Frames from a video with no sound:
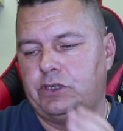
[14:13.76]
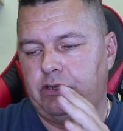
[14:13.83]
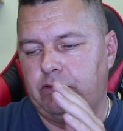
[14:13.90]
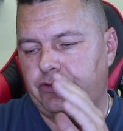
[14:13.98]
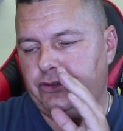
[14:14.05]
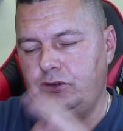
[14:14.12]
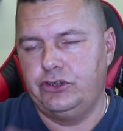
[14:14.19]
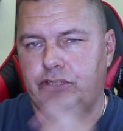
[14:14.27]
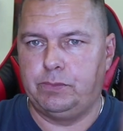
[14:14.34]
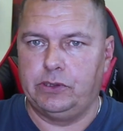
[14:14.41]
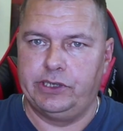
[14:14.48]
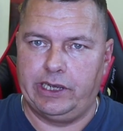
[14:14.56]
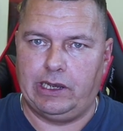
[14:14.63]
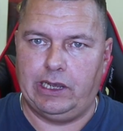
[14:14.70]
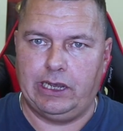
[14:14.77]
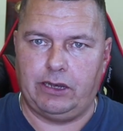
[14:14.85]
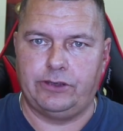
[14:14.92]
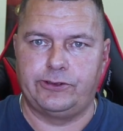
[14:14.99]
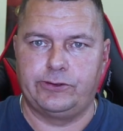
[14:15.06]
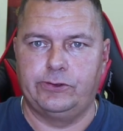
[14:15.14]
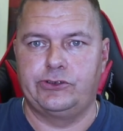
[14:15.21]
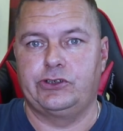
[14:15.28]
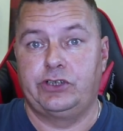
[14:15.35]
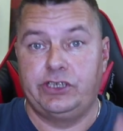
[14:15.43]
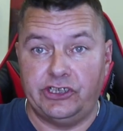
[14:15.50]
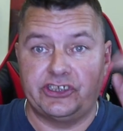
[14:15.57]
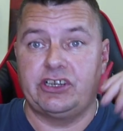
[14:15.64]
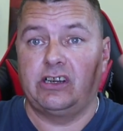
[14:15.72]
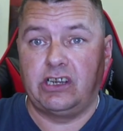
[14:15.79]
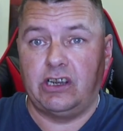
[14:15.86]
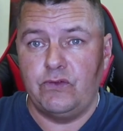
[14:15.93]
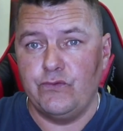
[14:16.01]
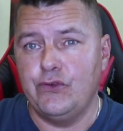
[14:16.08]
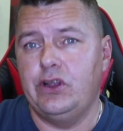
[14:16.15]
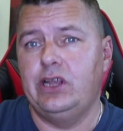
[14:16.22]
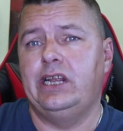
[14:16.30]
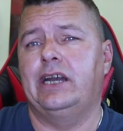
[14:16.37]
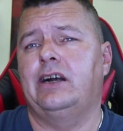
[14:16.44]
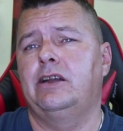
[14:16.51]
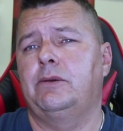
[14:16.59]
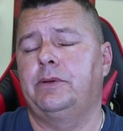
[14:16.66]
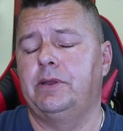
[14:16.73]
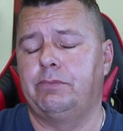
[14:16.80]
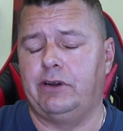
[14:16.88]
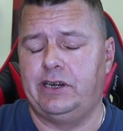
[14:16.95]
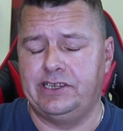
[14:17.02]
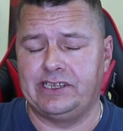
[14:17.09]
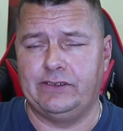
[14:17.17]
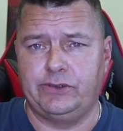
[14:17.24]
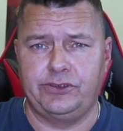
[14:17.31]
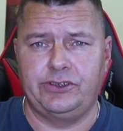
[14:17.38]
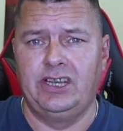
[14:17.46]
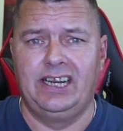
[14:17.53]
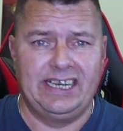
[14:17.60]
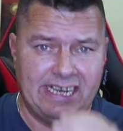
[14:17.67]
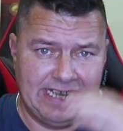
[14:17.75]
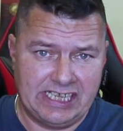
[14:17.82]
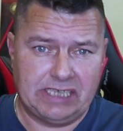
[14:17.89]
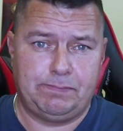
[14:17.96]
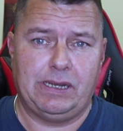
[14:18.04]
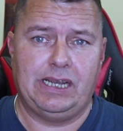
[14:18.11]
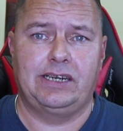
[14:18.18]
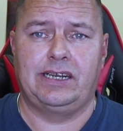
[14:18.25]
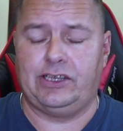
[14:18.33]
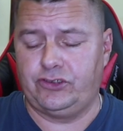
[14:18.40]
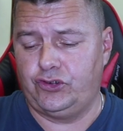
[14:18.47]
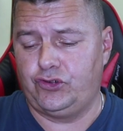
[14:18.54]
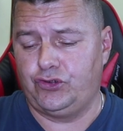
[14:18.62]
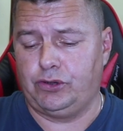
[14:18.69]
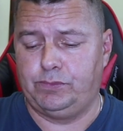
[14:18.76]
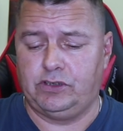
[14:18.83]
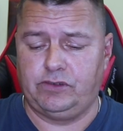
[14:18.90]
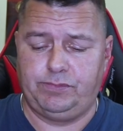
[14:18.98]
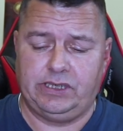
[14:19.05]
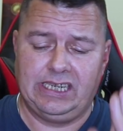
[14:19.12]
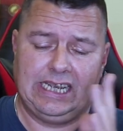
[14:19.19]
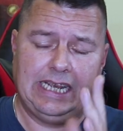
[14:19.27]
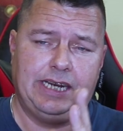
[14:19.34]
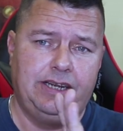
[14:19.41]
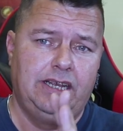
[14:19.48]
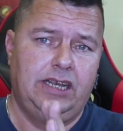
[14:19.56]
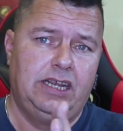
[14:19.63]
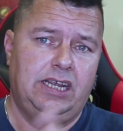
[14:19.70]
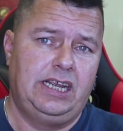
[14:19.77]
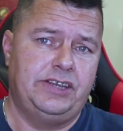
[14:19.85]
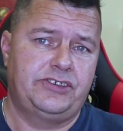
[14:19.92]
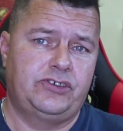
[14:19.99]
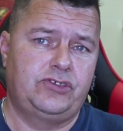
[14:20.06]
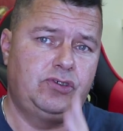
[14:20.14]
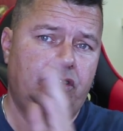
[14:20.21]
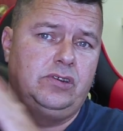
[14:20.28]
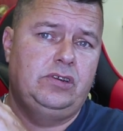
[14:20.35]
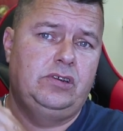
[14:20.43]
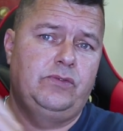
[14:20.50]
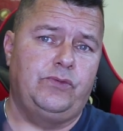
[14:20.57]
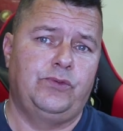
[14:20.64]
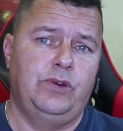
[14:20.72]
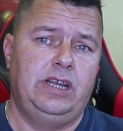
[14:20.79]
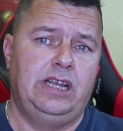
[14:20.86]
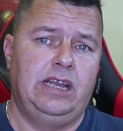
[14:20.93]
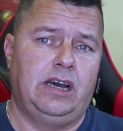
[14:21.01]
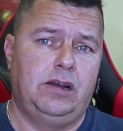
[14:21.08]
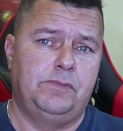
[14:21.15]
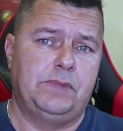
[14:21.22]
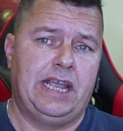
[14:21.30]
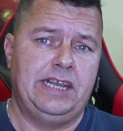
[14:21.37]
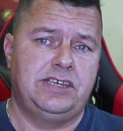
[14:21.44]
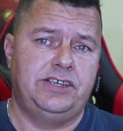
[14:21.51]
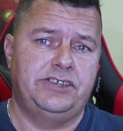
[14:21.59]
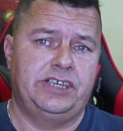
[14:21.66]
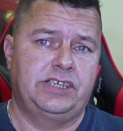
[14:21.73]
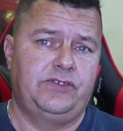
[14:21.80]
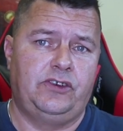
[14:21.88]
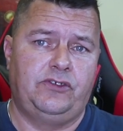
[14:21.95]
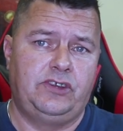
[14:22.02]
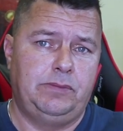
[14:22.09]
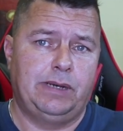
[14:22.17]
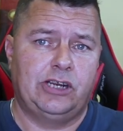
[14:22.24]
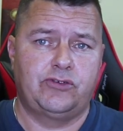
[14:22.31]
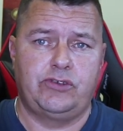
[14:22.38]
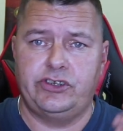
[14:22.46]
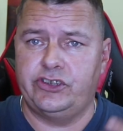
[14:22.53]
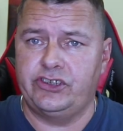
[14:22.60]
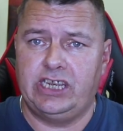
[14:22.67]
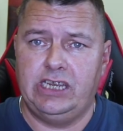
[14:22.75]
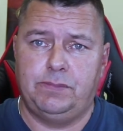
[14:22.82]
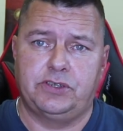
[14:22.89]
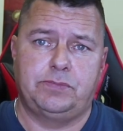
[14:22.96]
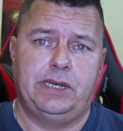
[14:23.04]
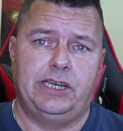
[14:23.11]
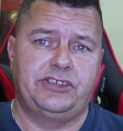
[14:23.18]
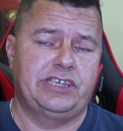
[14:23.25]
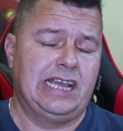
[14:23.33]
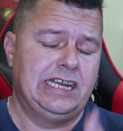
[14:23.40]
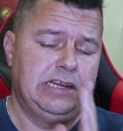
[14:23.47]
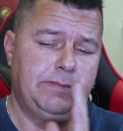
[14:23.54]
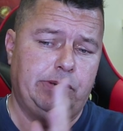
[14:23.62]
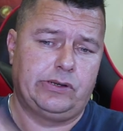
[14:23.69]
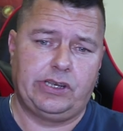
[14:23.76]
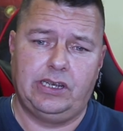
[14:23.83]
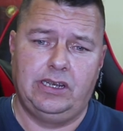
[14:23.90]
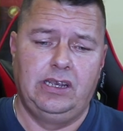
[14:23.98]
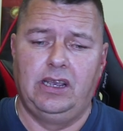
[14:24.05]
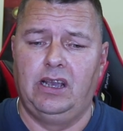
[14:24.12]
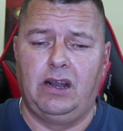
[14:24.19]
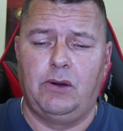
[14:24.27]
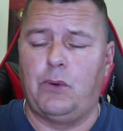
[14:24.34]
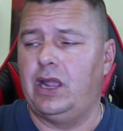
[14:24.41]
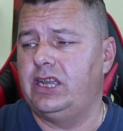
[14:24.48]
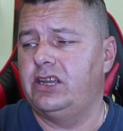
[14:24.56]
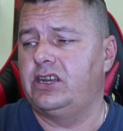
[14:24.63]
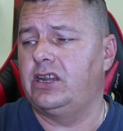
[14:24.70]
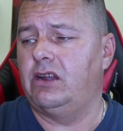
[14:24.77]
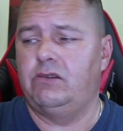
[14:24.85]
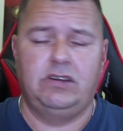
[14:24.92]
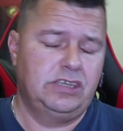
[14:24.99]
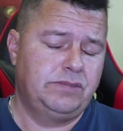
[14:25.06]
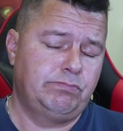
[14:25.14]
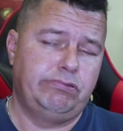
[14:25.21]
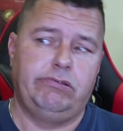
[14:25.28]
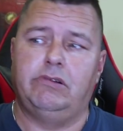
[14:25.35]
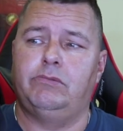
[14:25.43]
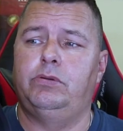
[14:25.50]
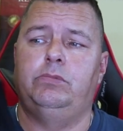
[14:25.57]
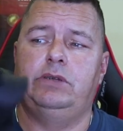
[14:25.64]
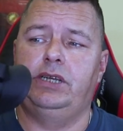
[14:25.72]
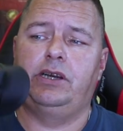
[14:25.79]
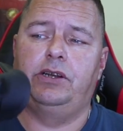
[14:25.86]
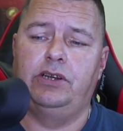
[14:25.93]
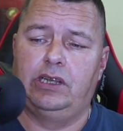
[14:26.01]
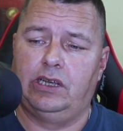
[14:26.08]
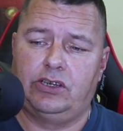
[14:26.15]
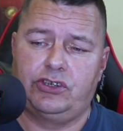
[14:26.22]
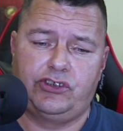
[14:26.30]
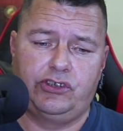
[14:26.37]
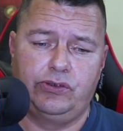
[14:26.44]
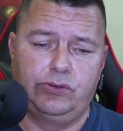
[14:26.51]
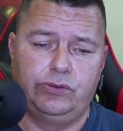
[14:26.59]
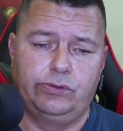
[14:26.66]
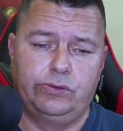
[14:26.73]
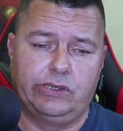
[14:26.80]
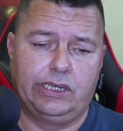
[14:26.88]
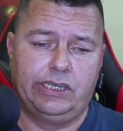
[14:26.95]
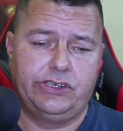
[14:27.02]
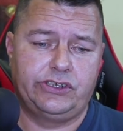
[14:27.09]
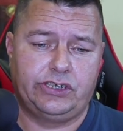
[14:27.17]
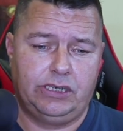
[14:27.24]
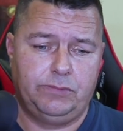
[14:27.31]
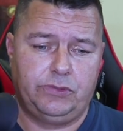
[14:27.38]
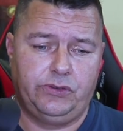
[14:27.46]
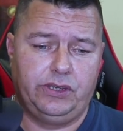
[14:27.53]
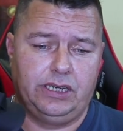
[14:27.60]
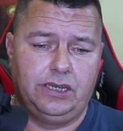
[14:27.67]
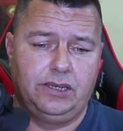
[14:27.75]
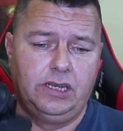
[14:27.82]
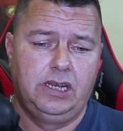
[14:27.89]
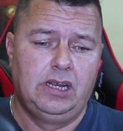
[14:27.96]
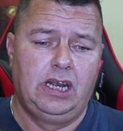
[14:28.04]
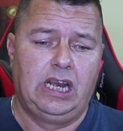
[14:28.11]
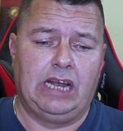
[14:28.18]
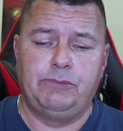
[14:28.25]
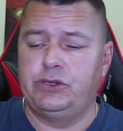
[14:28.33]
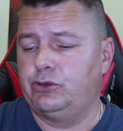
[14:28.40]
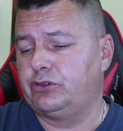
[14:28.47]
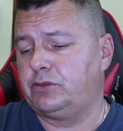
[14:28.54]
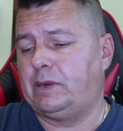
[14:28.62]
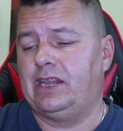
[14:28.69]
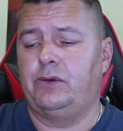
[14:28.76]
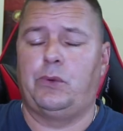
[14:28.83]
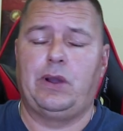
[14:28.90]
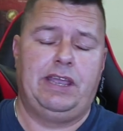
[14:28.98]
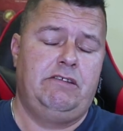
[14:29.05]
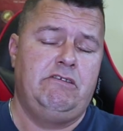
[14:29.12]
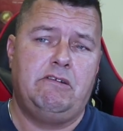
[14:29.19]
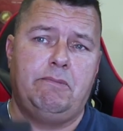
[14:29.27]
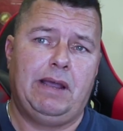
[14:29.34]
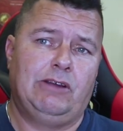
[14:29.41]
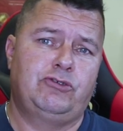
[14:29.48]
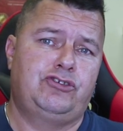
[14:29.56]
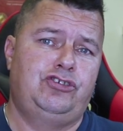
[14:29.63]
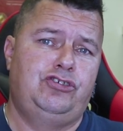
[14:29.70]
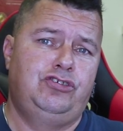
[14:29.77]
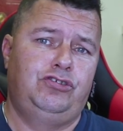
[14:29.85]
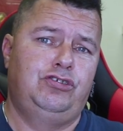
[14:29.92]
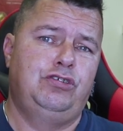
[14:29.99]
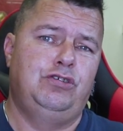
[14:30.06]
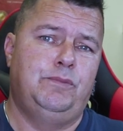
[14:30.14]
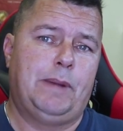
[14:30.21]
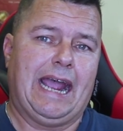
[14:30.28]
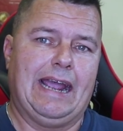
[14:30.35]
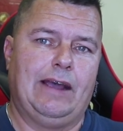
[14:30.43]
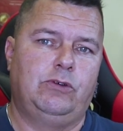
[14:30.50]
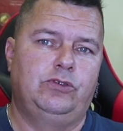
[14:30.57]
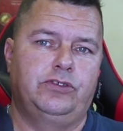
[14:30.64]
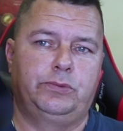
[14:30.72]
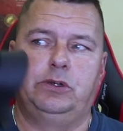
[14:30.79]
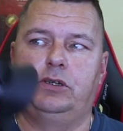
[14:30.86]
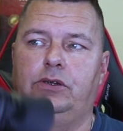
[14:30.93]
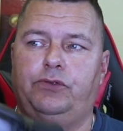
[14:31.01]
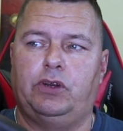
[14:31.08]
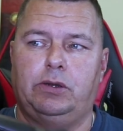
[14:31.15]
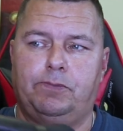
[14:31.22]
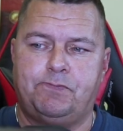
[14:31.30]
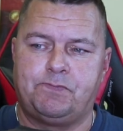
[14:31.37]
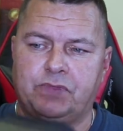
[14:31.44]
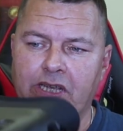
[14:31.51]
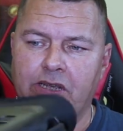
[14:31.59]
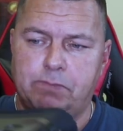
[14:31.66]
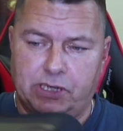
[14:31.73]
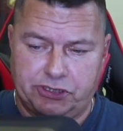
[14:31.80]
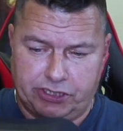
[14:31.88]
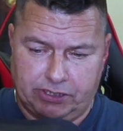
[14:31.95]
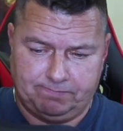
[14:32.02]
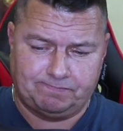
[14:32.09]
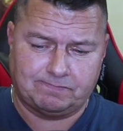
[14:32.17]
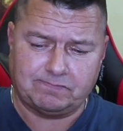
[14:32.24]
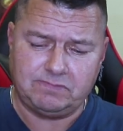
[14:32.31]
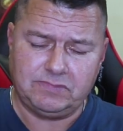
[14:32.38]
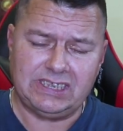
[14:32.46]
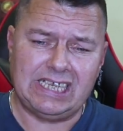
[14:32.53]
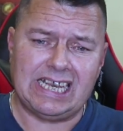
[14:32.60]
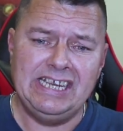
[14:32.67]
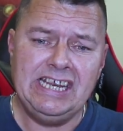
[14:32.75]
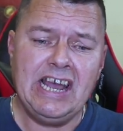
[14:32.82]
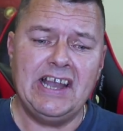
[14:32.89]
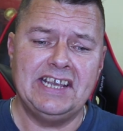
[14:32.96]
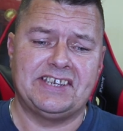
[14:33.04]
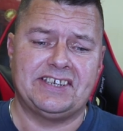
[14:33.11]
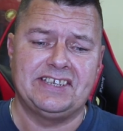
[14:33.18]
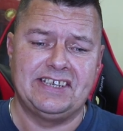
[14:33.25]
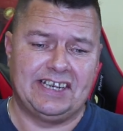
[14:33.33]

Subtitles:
As soon as you put the IR torch on, you start going really high up in the brightness levels, then expect that to drop off. But again, it's free 18650 batteries. Just keep a spare set in your pocket, away you go. It's probably going to last you all night time on there. And we talked about the weight, or about £2 worth. Nice.